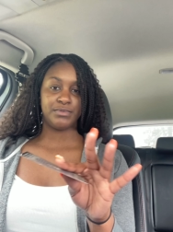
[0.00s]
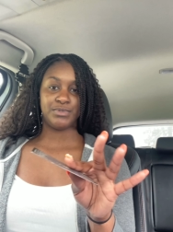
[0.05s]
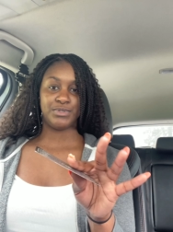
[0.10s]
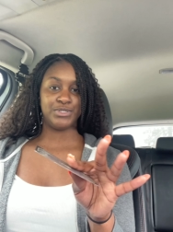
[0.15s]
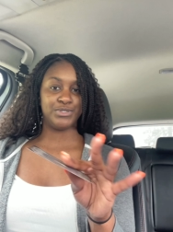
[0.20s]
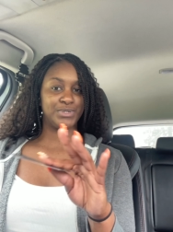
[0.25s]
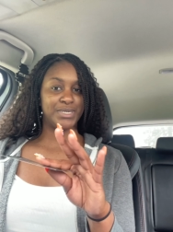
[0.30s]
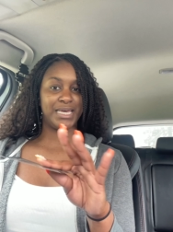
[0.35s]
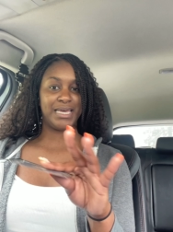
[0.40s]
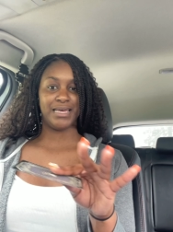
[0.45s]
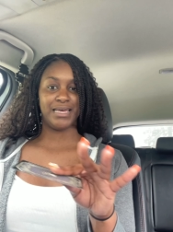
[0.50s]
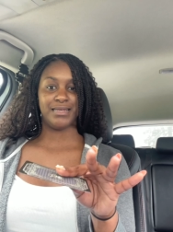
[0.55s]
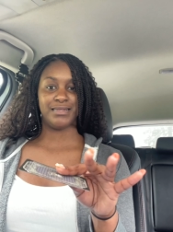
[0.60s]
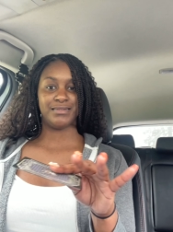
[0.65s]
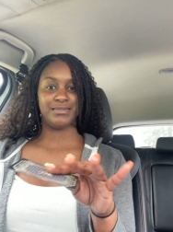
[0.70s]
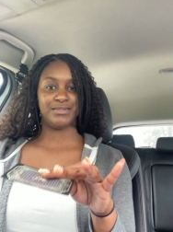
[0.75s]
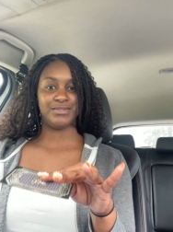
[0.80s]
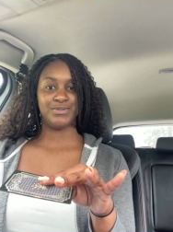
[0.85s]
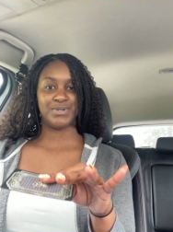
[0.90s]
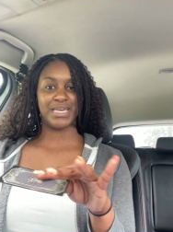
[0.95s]
you
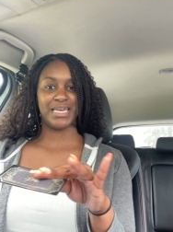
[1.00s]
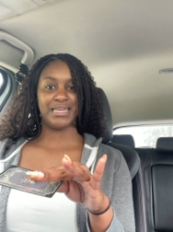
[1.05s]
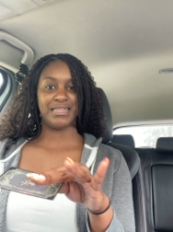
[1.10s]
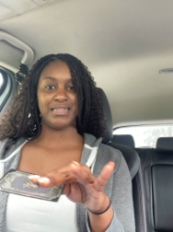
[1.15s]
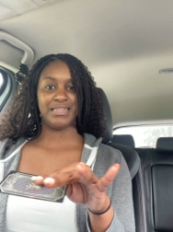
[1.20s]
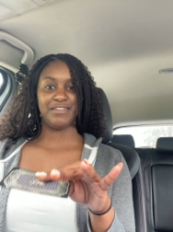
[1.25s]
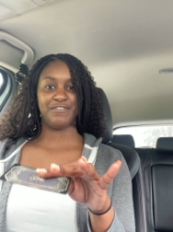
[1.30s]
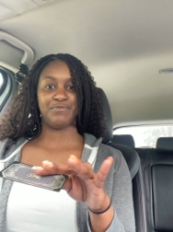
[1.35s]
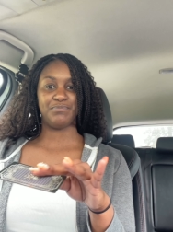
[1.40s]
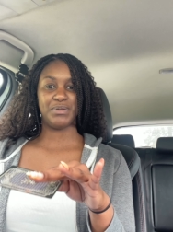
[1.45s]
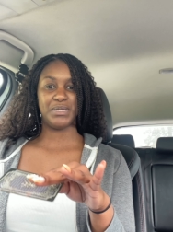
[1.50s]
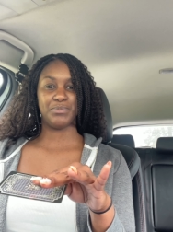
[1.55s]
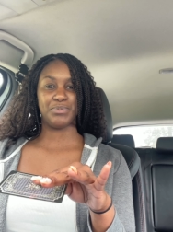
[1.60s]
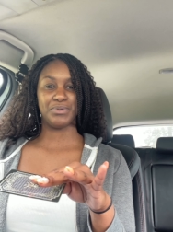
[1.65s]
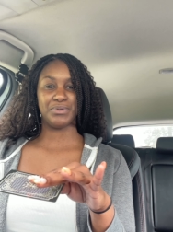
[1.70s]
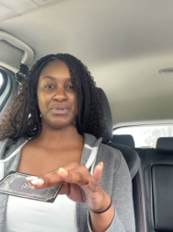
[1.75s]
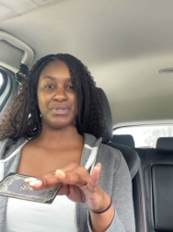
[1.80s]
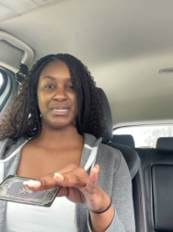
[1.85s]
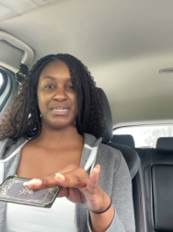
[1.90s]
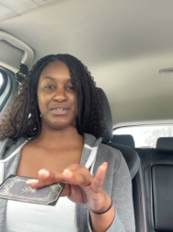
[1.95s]
can't you can't leave
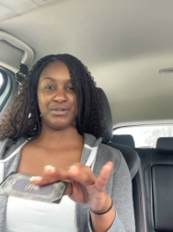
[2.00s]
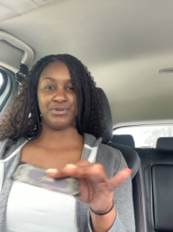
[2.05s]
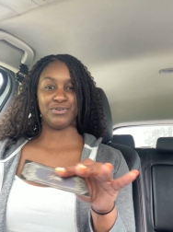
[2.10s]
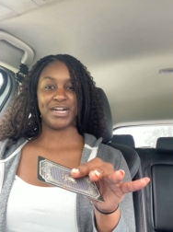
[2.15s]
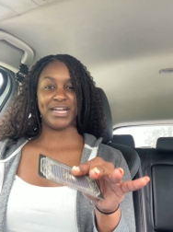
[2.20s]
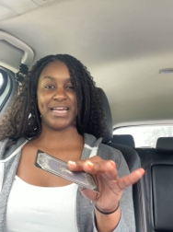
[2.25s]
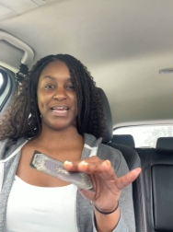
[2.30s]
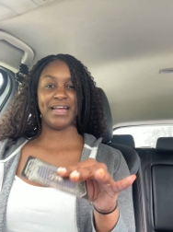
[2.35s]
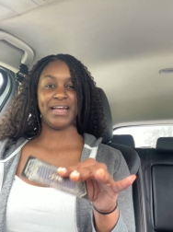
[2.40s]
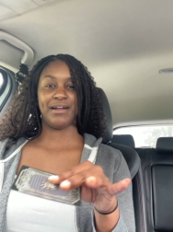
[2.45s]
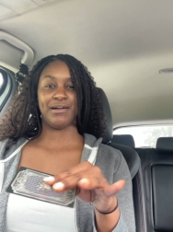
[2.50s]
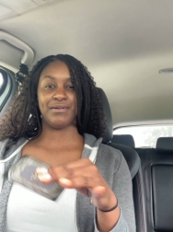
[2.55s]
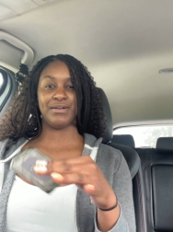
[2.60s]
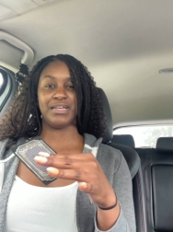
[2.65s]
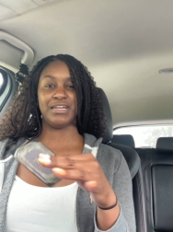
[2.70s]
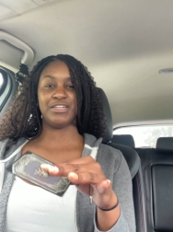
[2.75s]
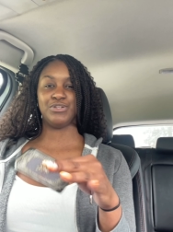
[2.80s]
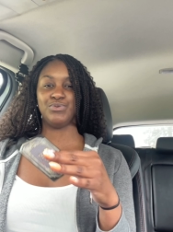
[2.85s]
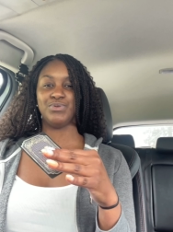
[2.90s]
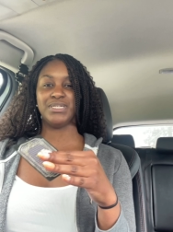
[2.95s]
people in a gray
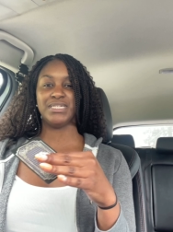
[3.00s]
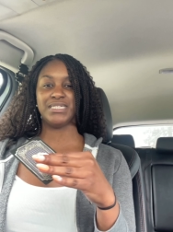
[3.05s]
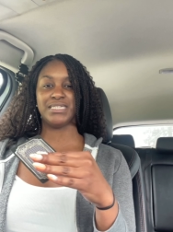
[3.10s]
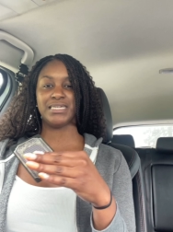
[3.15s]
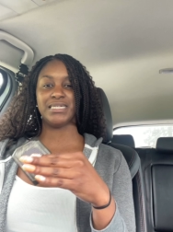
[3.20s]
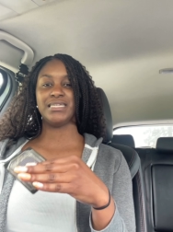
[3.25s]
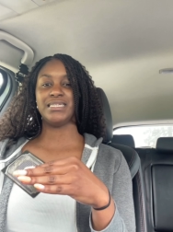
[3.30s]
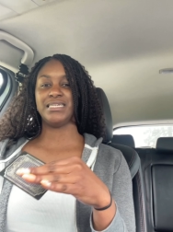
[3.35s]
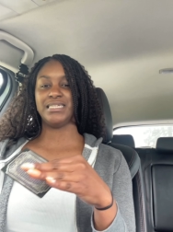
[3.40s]
area you need to